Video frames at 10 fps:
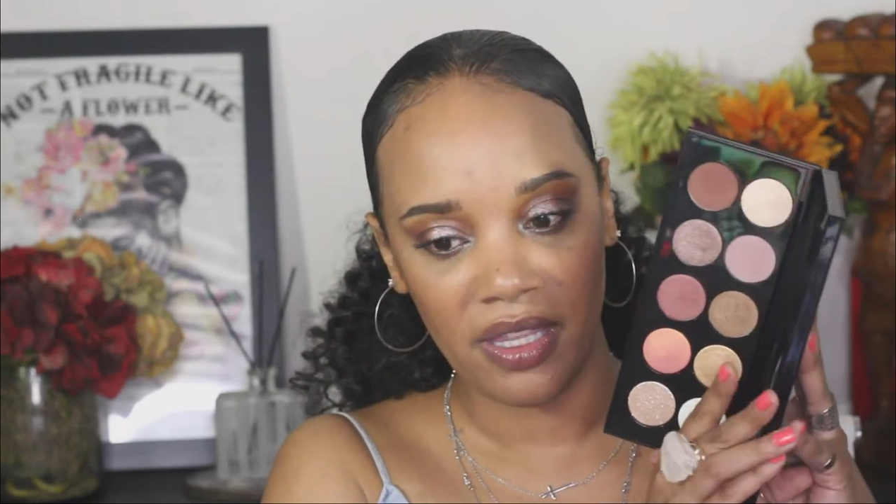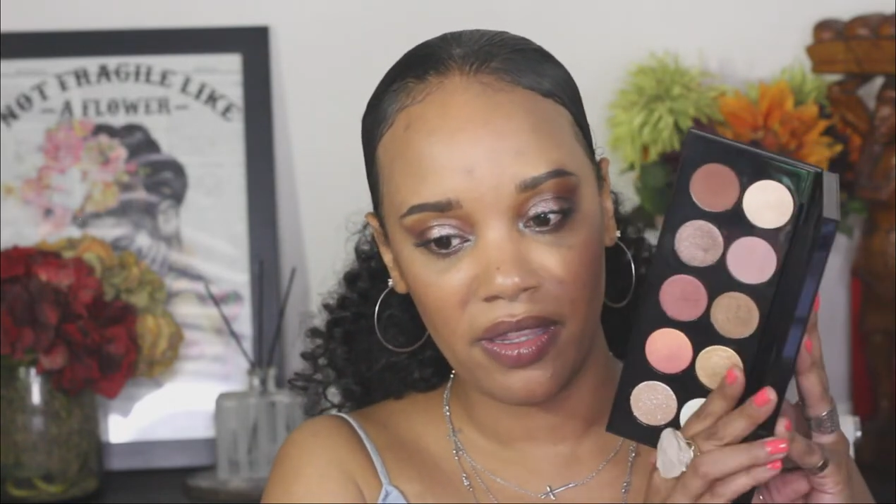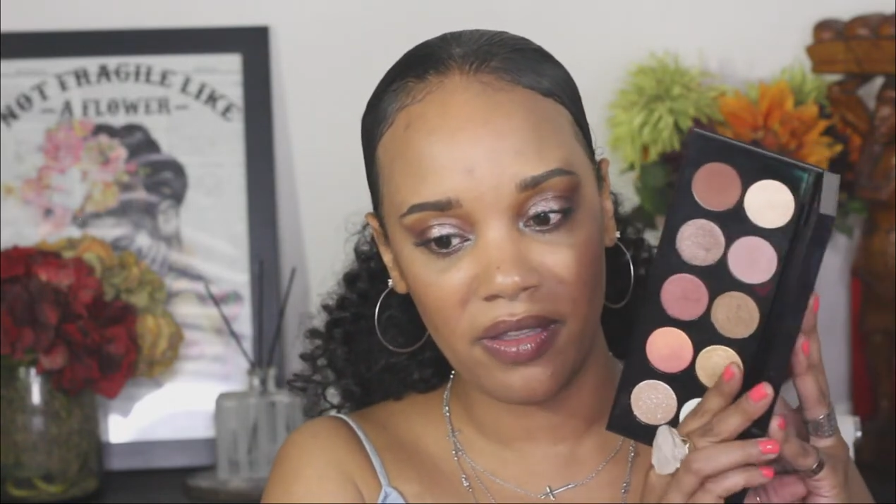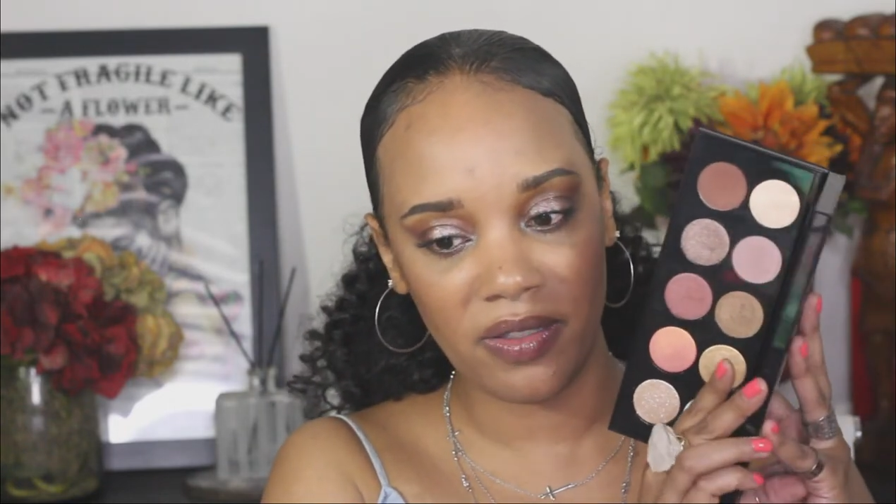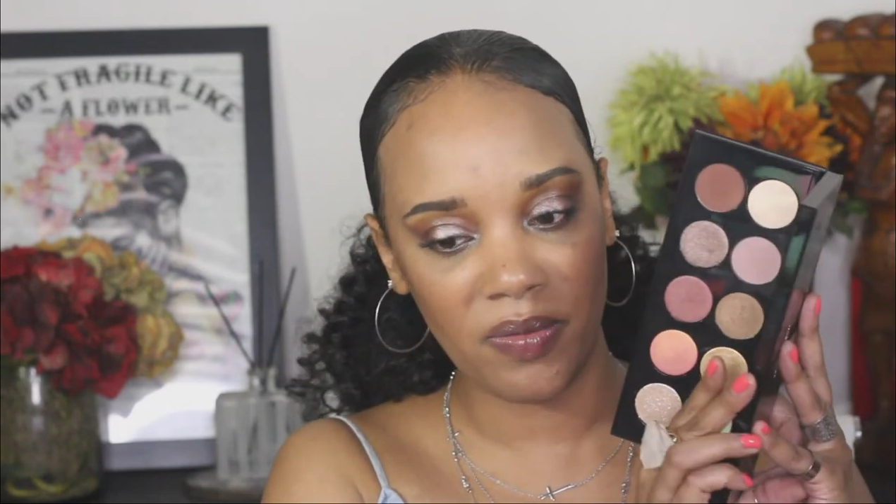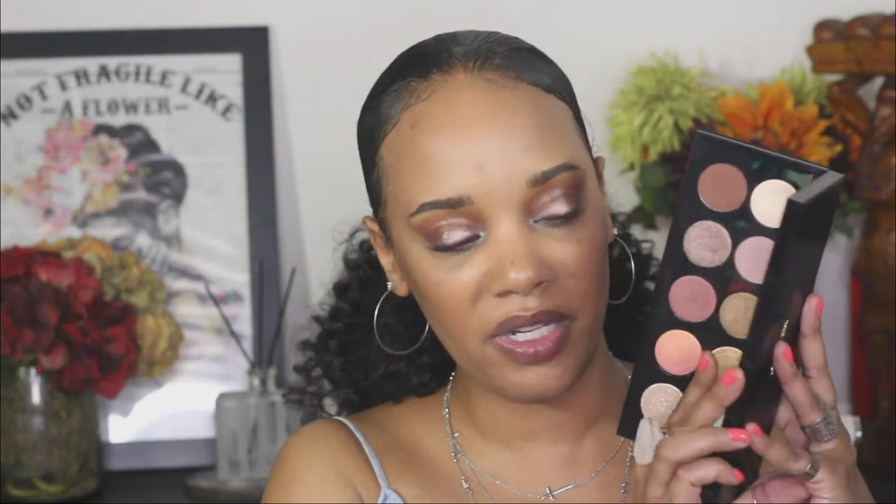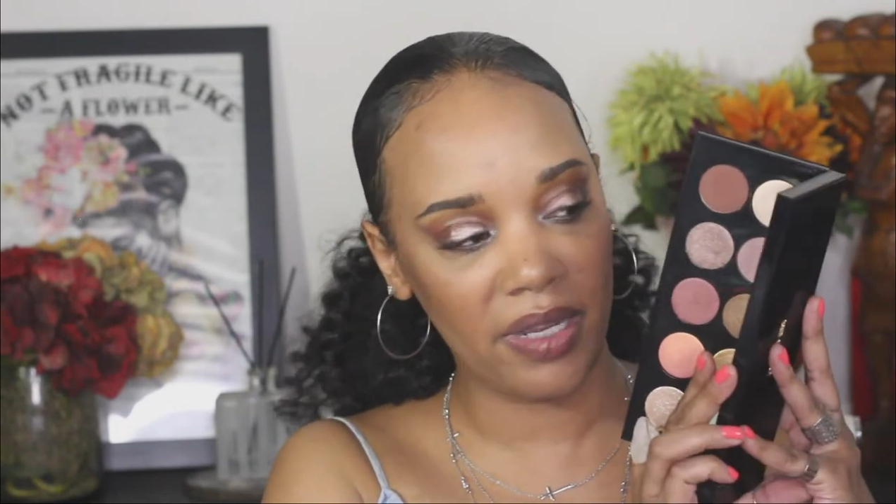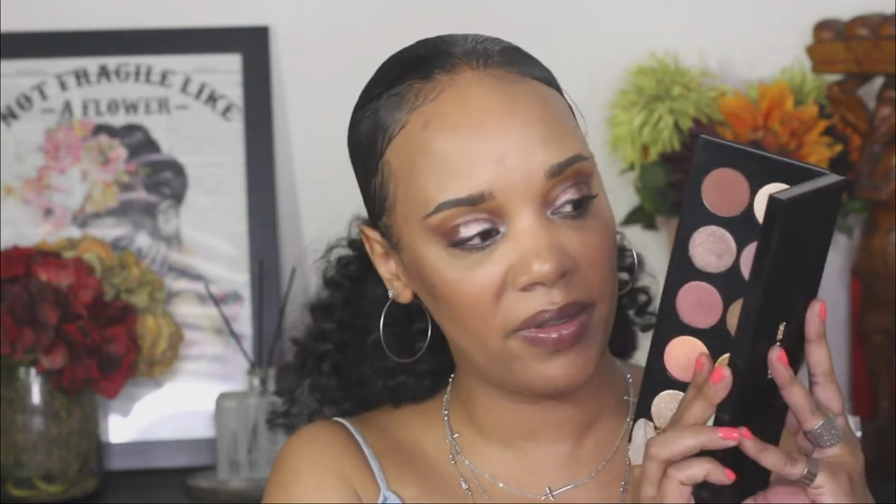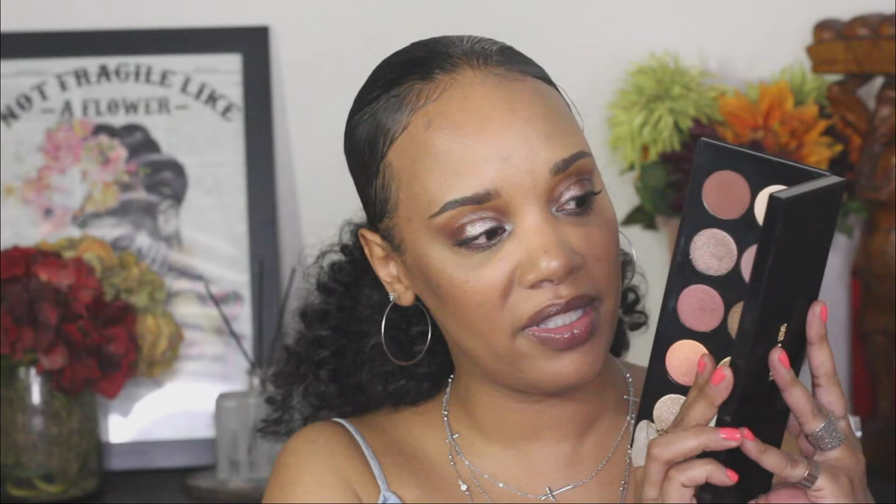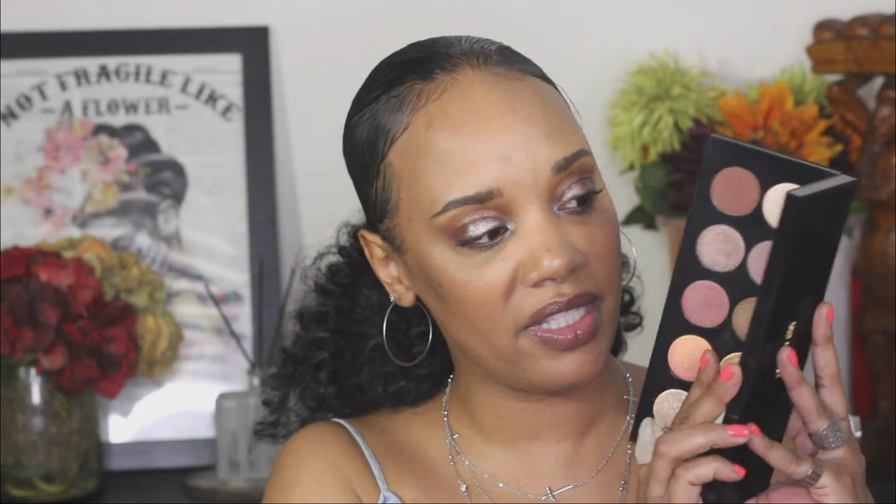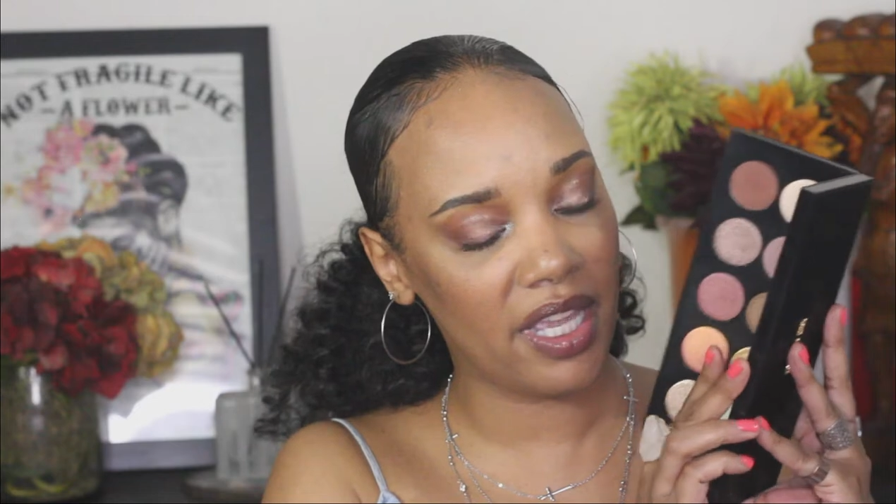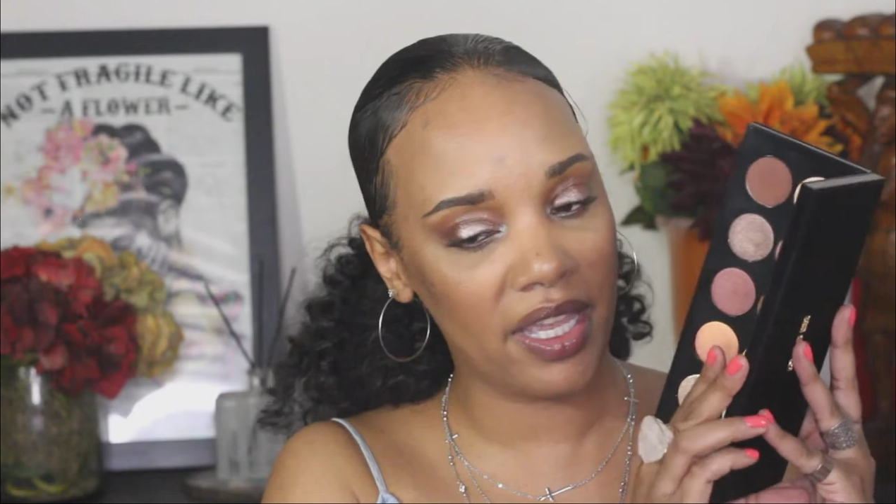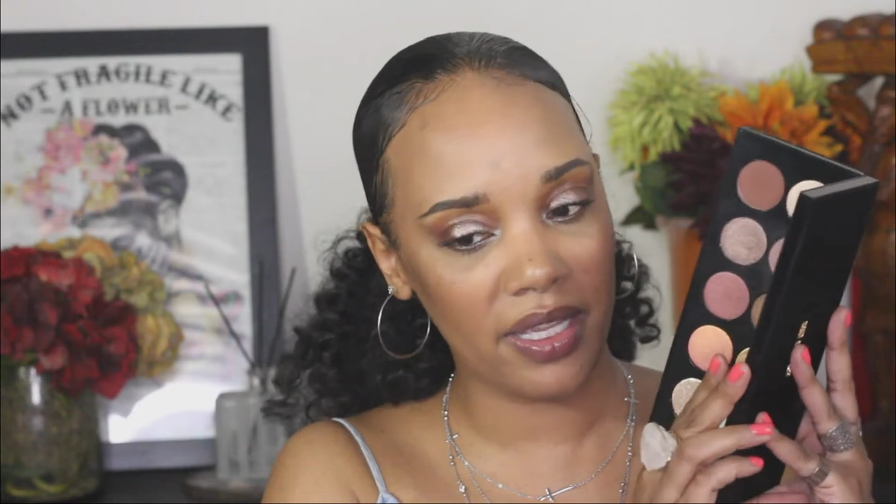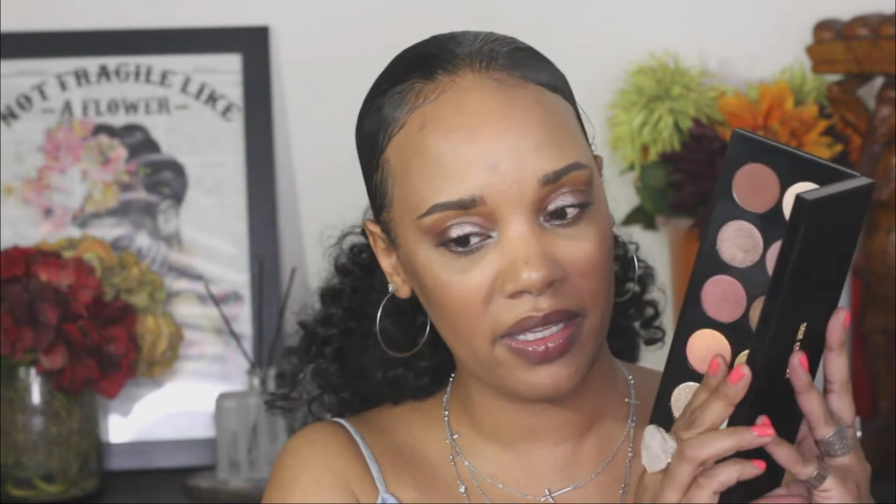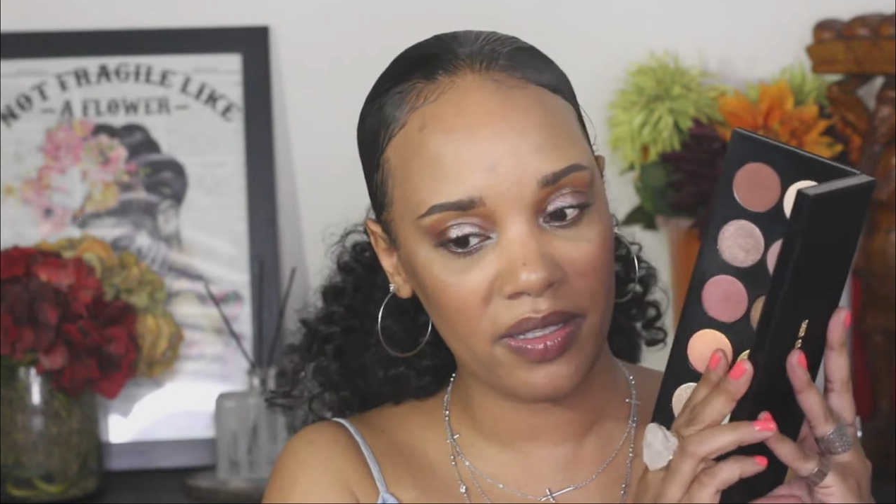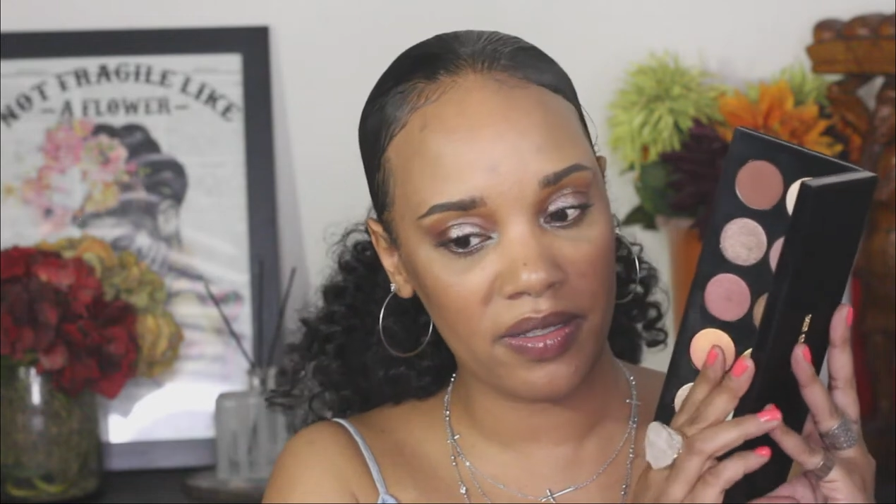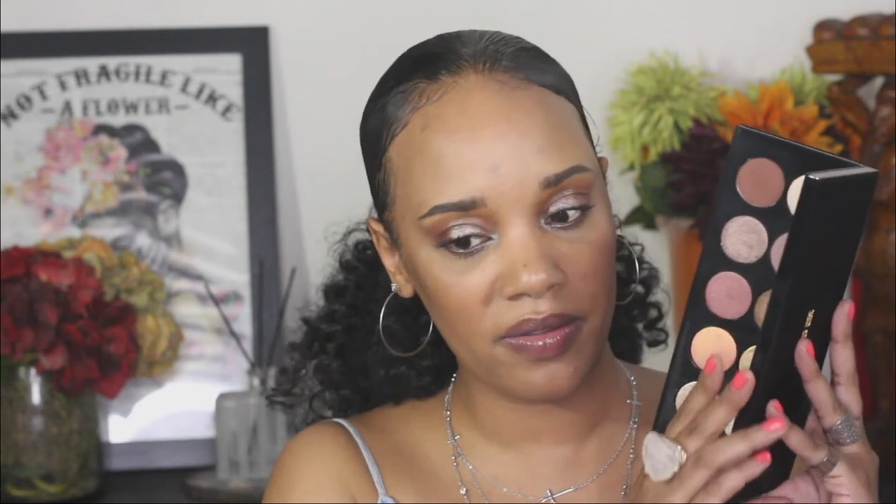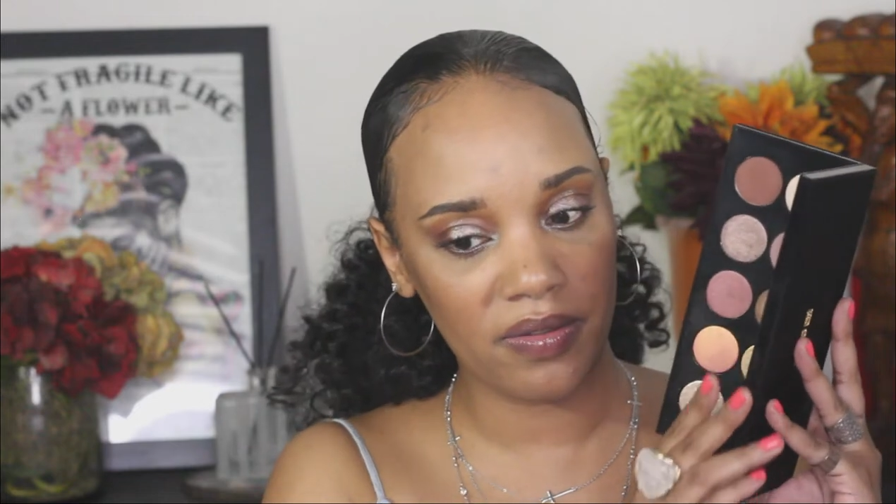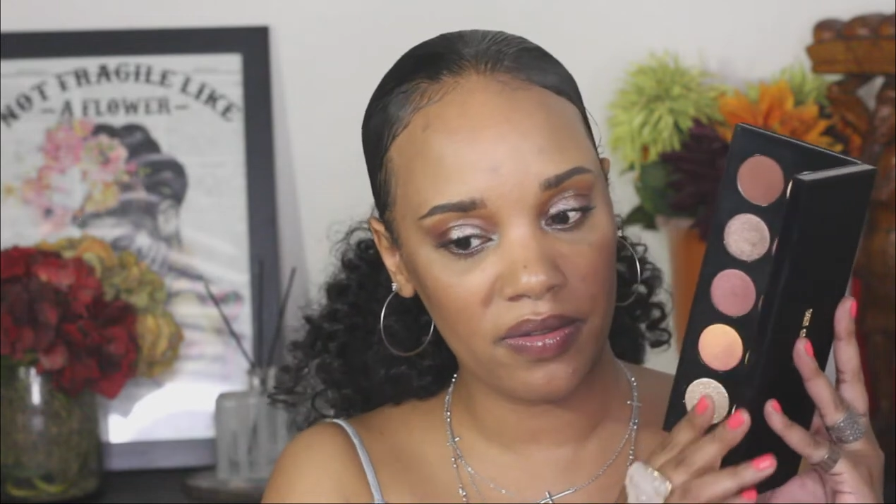This one I would say is